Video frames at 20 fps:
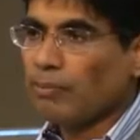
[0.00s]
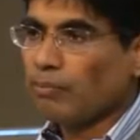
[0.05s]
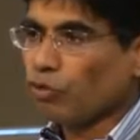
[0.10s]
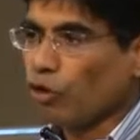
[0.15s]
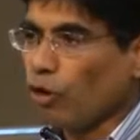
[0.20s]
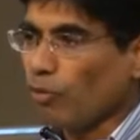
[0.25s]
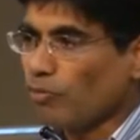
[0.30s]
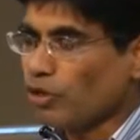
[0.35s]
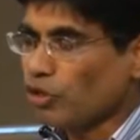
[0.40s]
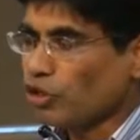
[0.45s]

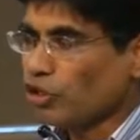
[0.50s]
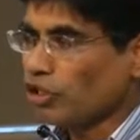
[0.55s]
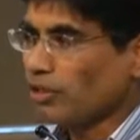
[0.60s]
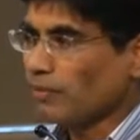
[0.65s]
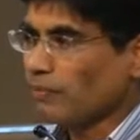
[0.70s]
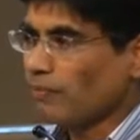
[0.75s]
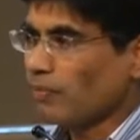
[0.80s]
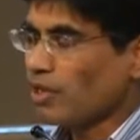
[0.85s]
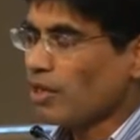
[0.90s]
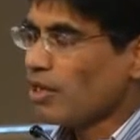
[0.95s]

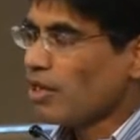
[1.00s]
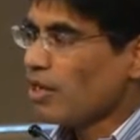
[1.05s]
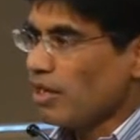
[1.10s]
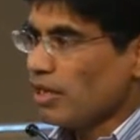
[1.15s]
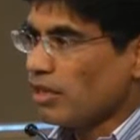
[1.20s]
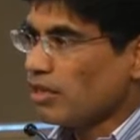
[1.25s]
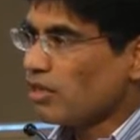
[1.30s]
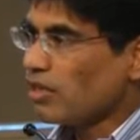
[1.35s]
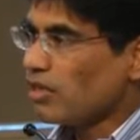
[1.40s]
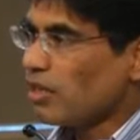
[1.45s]
promising
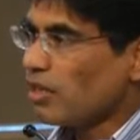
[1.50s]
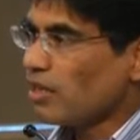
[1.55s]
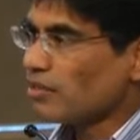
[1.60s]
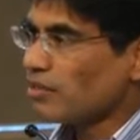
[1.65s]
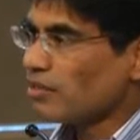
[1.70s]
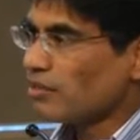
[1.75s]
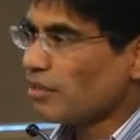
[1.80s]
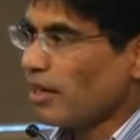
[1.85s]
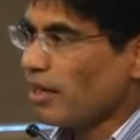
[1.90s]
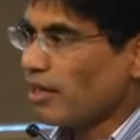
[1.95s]
in the
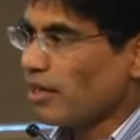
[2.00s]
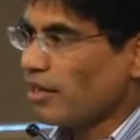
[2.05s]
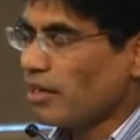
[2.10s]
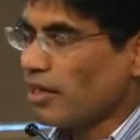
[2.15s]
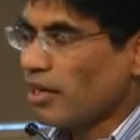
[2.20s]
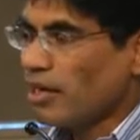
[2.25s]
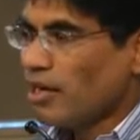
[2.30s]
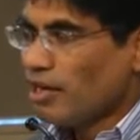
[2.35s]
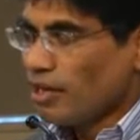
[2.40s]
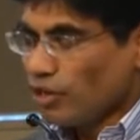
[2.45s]
last
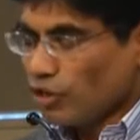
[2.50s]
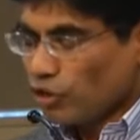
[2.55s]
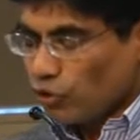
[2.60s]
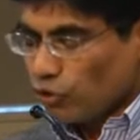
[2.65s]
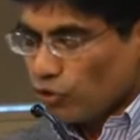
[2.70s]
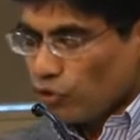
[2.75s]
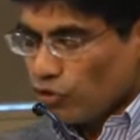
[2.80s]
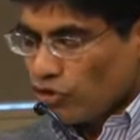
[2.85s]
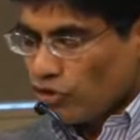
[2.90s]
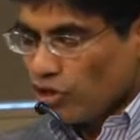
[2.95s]
day. He's
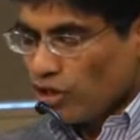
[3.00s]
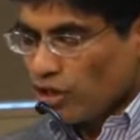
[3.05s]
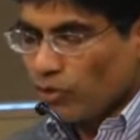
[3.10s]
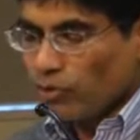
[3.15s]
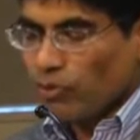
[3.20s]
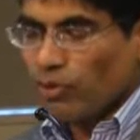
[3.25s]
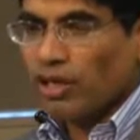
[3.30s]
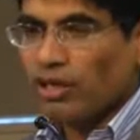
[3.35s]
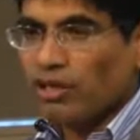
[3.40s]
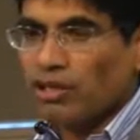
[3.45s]
going to take
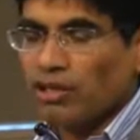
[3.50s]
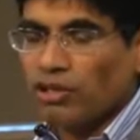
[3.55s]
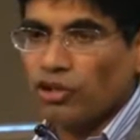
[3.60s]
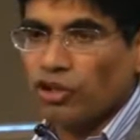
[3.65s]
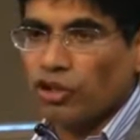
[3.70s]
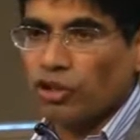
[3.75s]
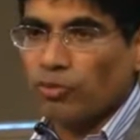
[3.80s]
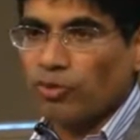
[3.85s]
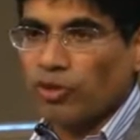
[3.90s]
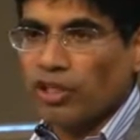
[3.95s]
away the
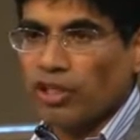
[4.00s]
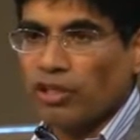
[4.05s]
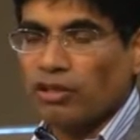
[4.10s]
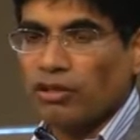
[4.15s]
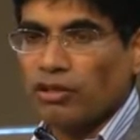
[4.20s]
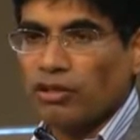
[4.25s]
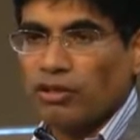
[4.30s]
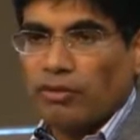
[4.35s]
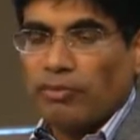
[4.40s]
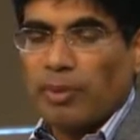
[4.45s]
disobedient
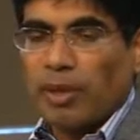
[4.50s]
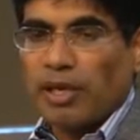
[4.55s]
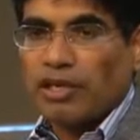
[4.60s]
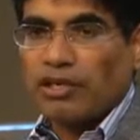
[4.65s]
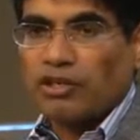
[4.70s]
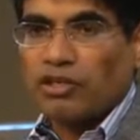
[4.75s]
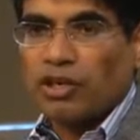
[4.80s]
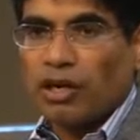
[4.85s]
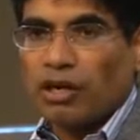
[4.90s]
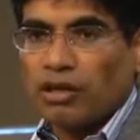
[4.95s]
and the
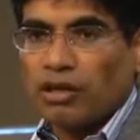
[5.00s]
rebellious